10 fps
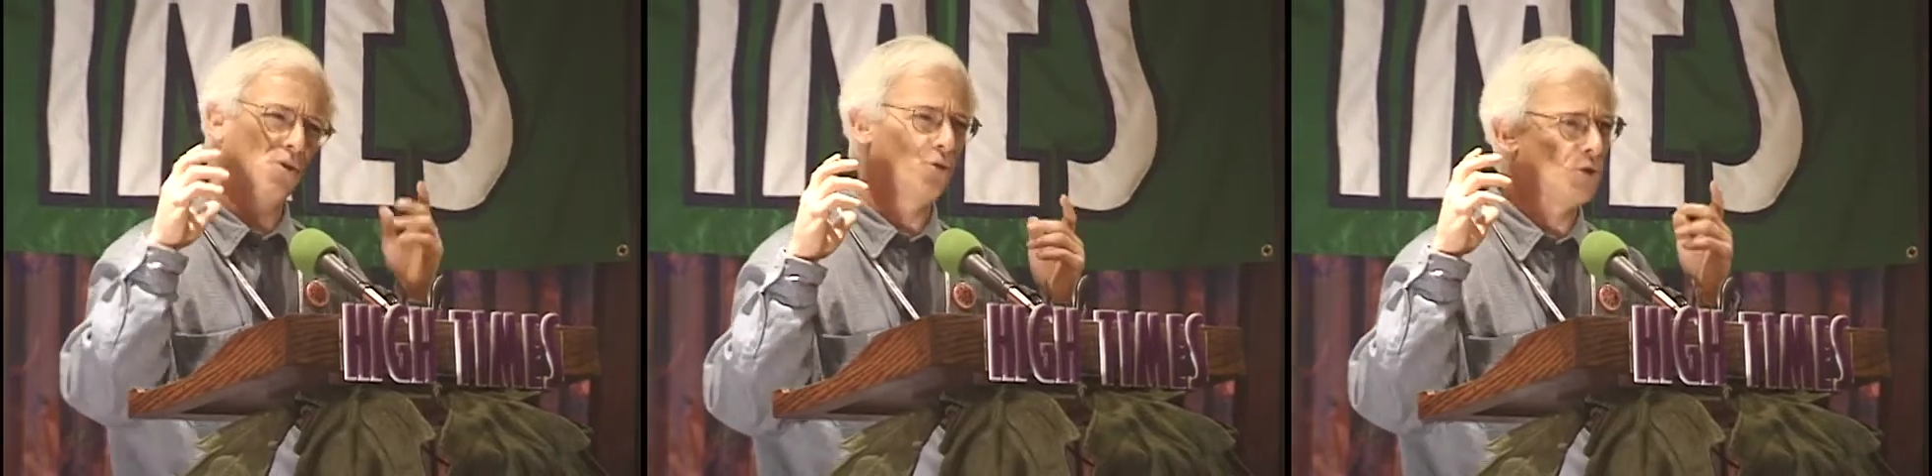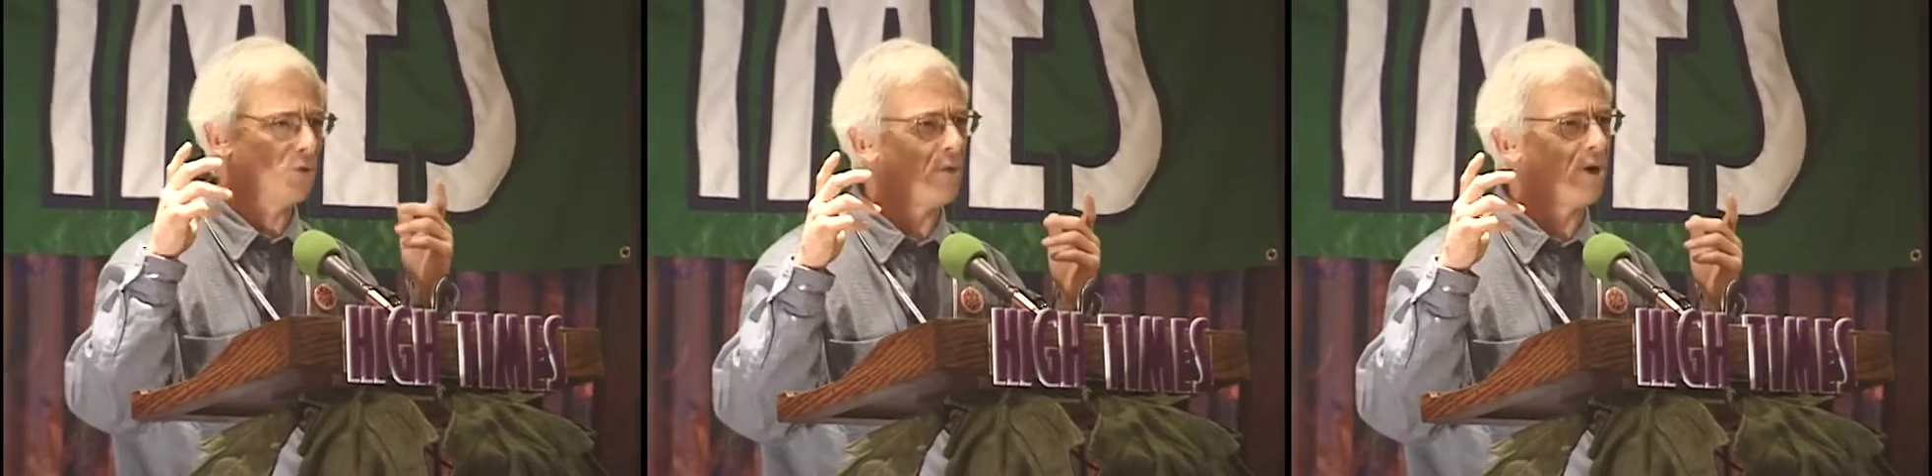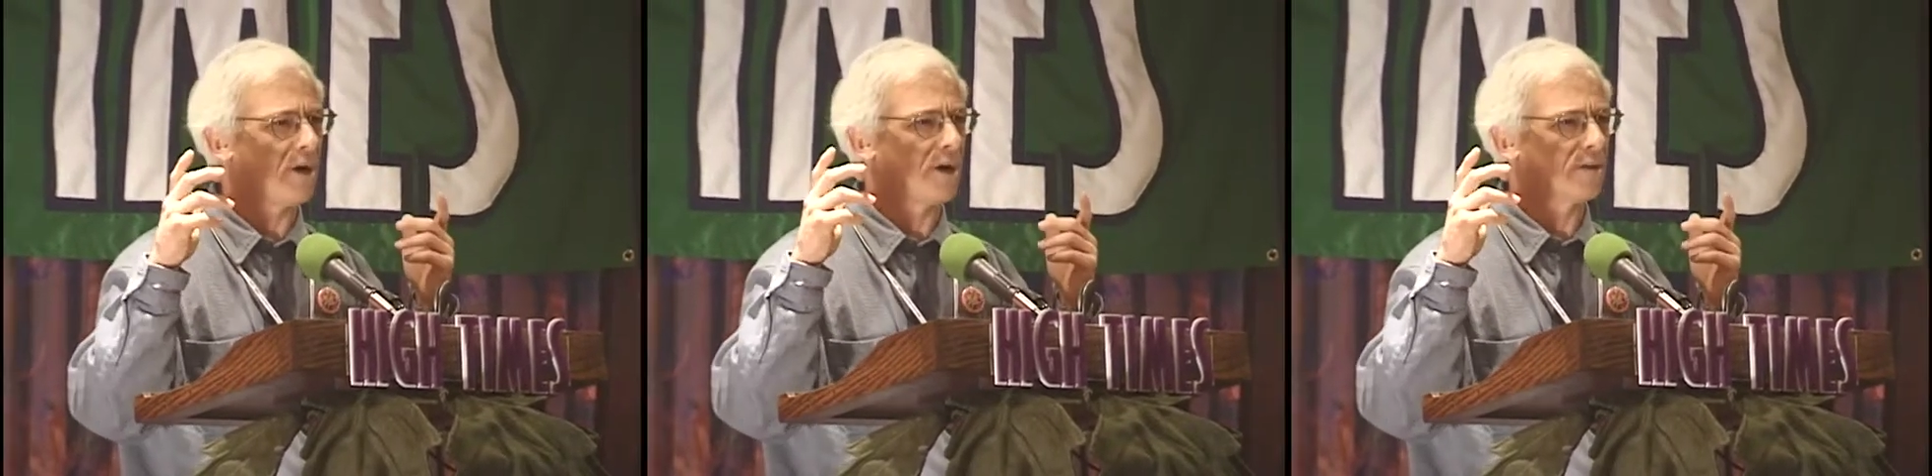who you
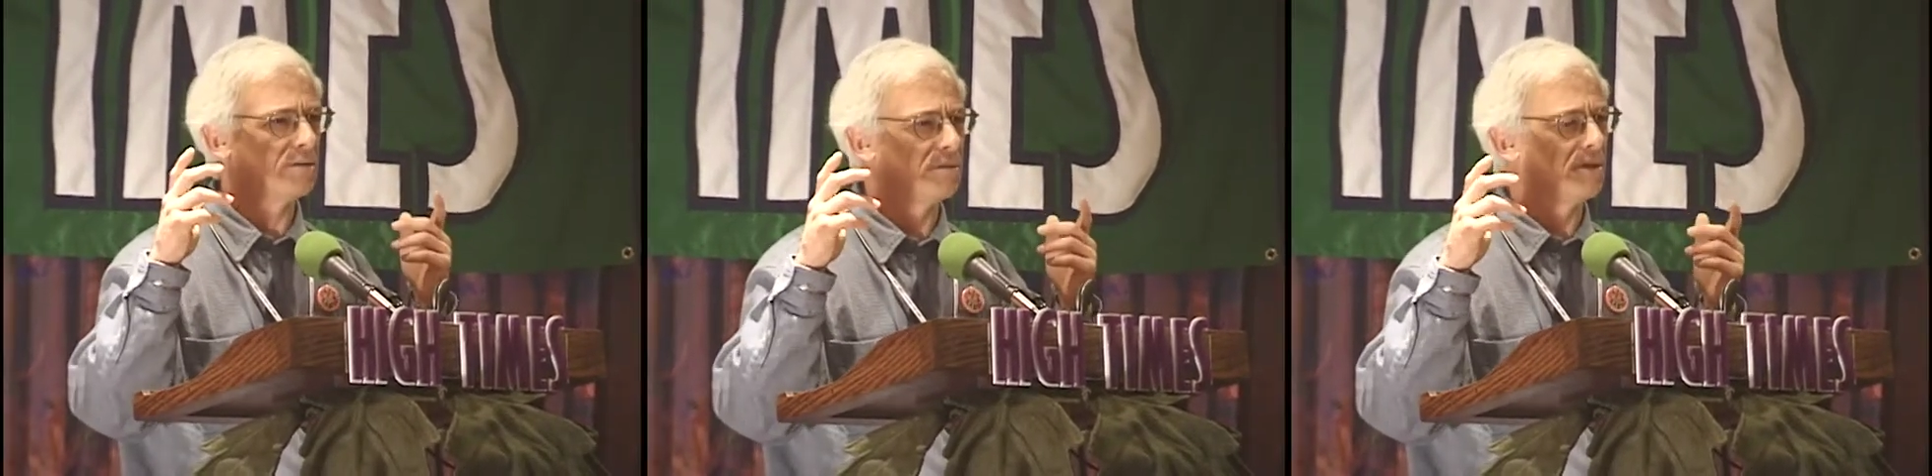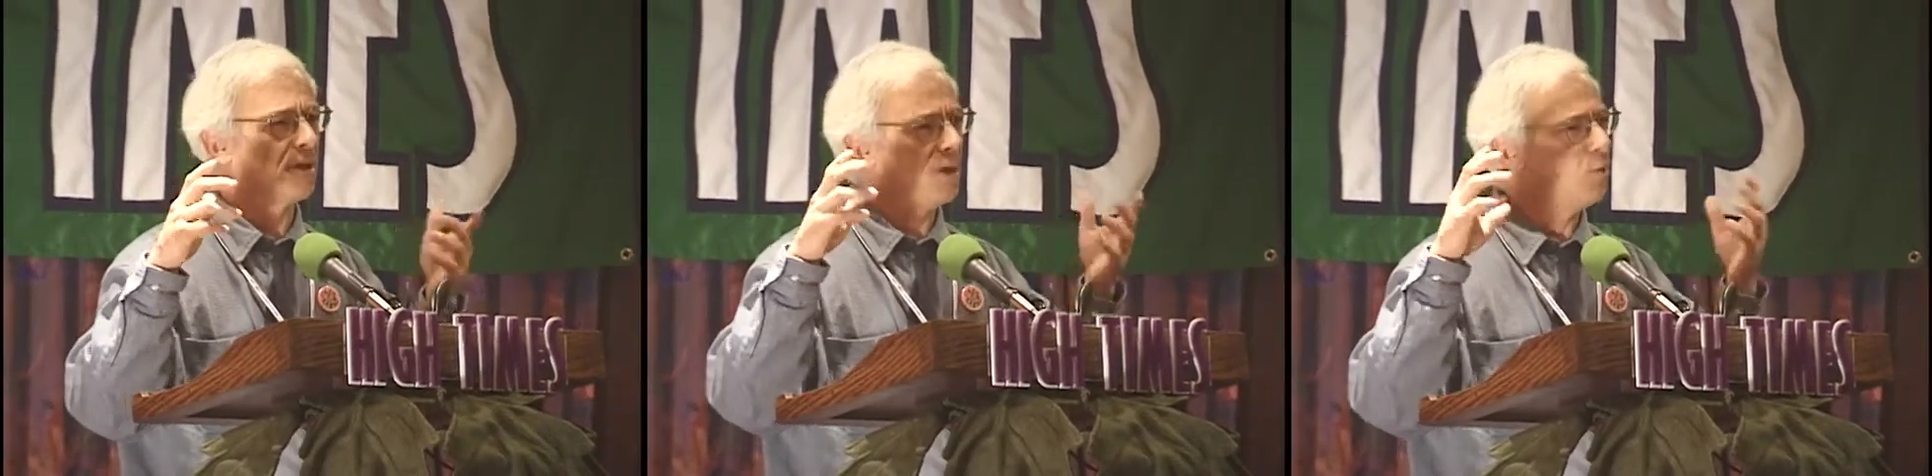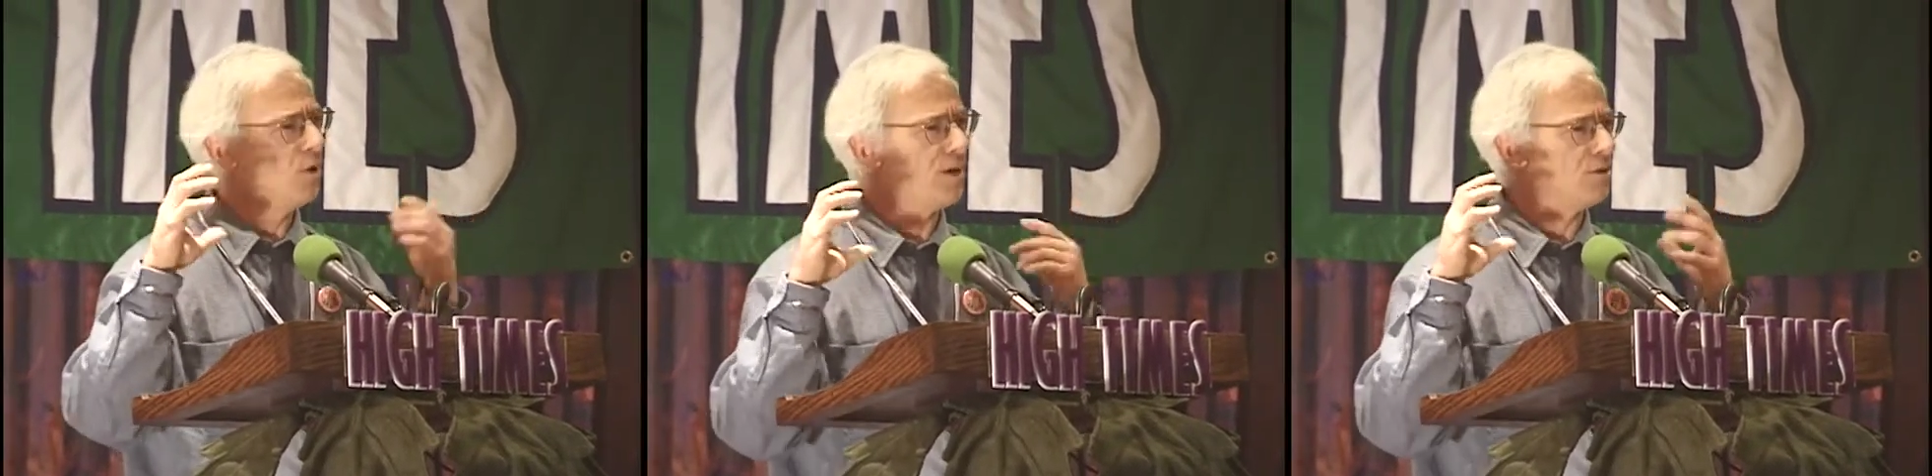are
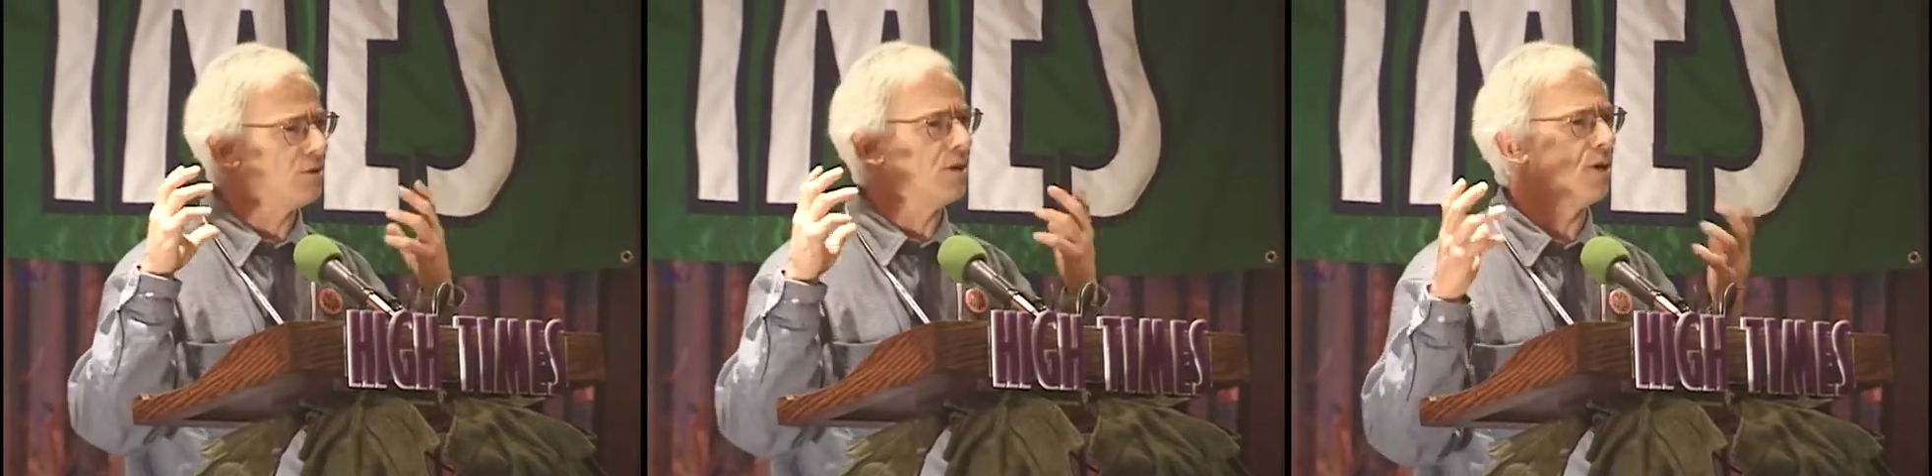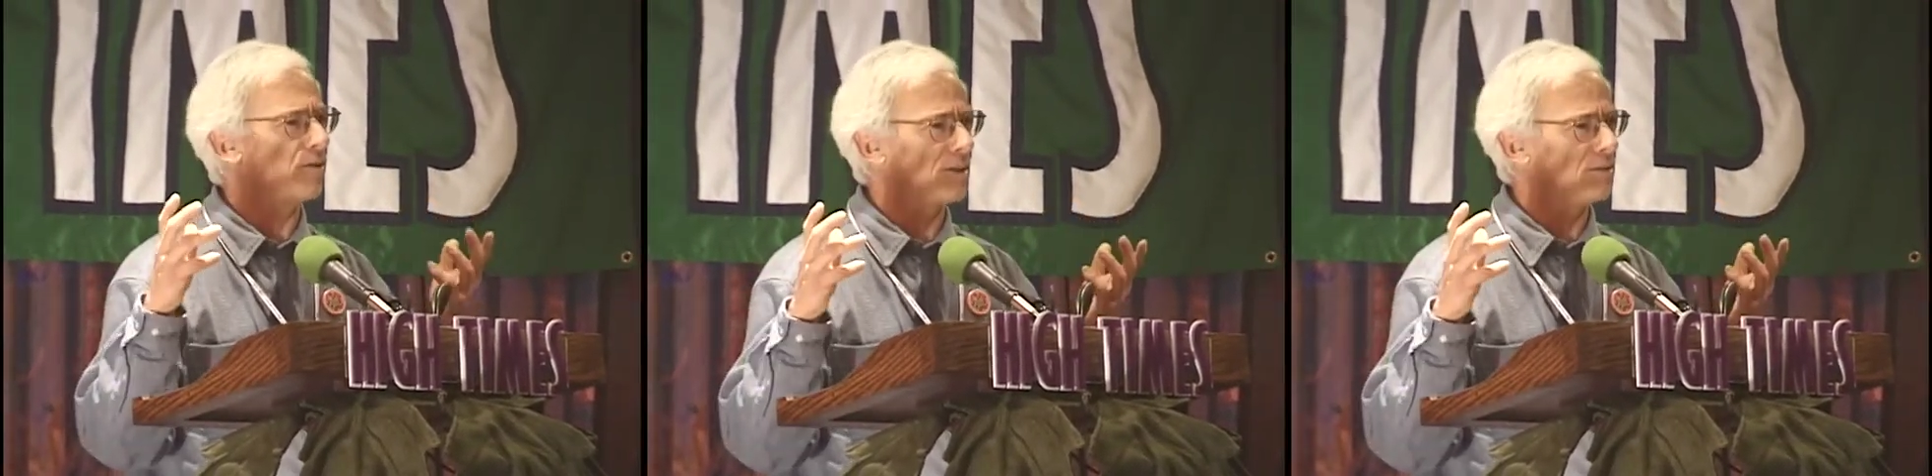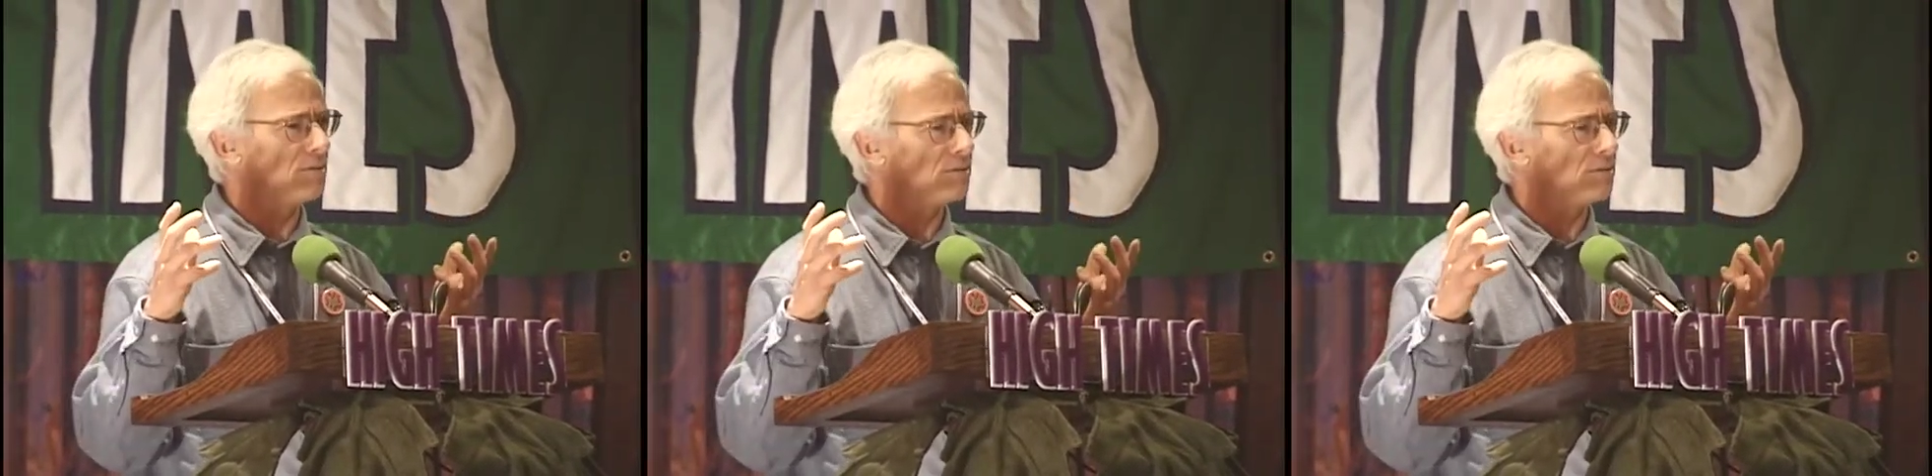and where you're going.